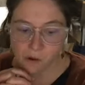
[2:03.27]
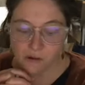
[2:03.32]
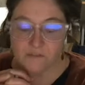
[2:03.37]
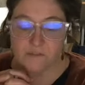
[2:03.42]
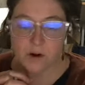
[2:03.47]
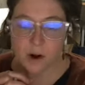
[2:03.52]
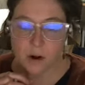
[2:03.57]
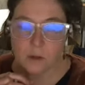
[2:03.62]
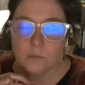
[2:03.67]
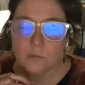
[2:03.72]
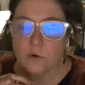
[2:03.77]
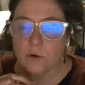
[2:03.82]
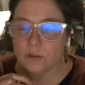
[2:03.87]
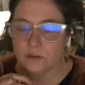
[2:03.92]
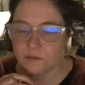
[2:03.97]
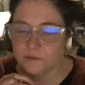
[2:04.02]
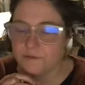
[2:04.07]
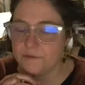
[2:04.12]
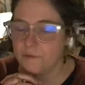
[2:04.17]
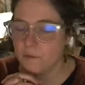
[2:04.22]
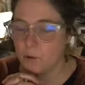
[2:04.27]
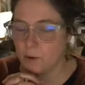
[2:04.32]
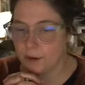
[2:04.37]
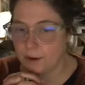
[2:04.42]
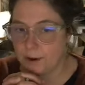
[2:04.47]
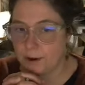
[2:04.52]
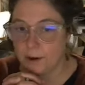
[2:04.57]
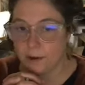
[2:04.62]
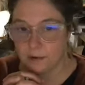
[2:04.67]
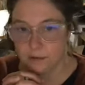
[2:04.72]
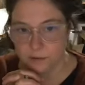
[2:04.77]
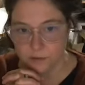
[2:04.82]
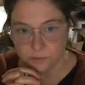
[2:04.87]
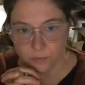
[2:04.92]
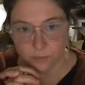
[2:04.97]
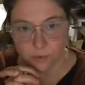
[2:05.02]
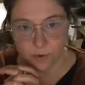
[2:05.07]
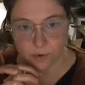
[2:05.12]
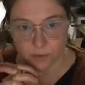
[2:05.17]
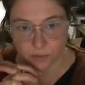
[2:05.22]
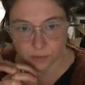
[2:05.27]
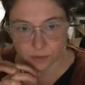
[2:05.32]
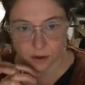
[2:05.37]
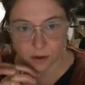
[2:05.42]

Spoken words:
Far more than $40 worth